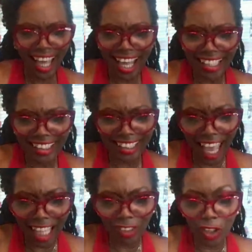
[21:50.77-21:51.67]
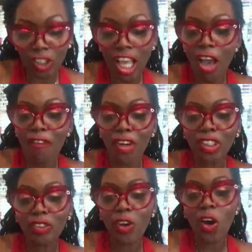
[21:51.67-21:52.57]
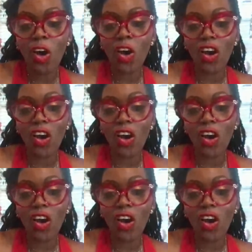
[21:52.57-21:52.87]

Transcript: Yes, text first. First of all,